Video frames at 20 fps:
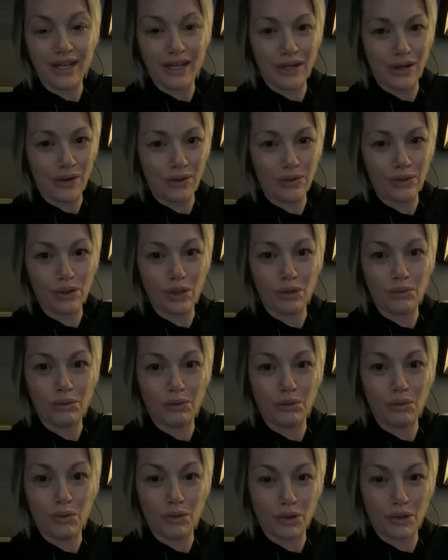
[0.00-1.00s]
you know,
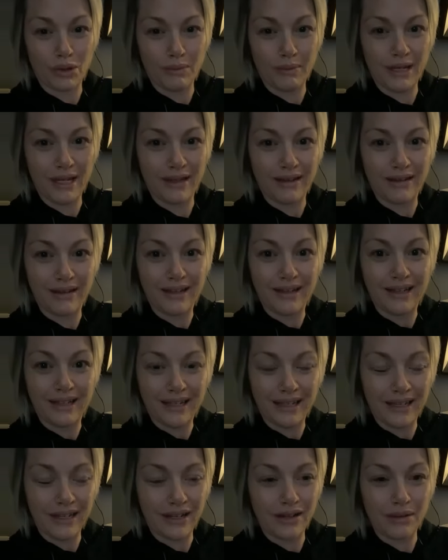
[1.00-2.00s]
global warming
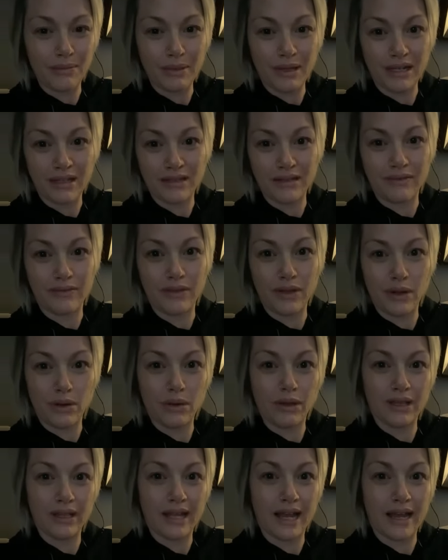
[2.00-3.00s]
here because of the
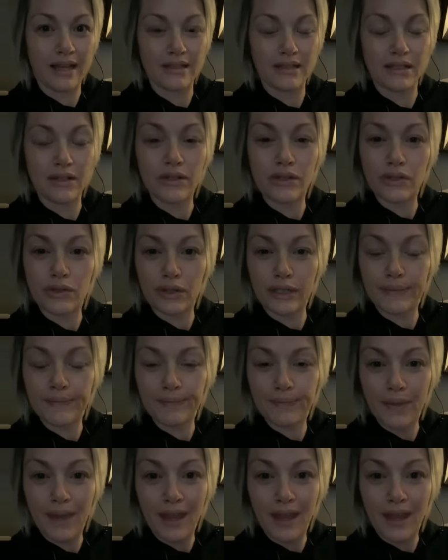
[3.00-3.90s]
oil and gas industry.